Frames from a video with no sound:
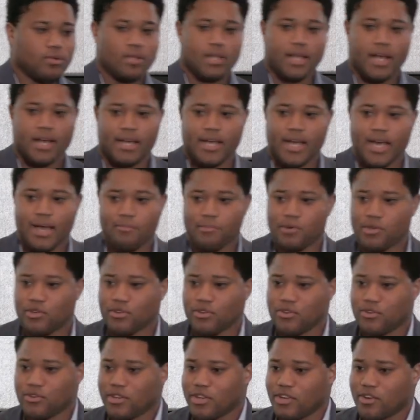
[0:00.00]
like
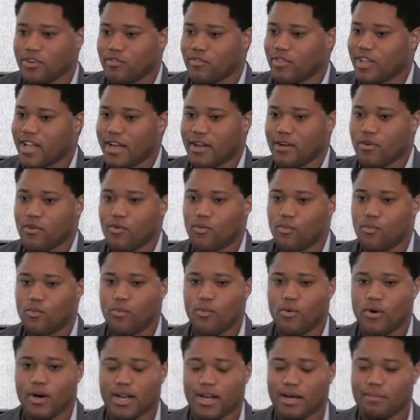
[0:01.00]
ambiguity of like
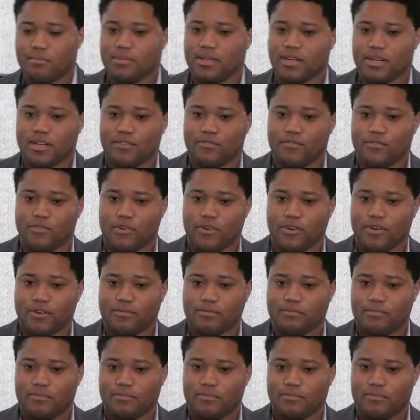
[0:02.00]
what I'm looking for.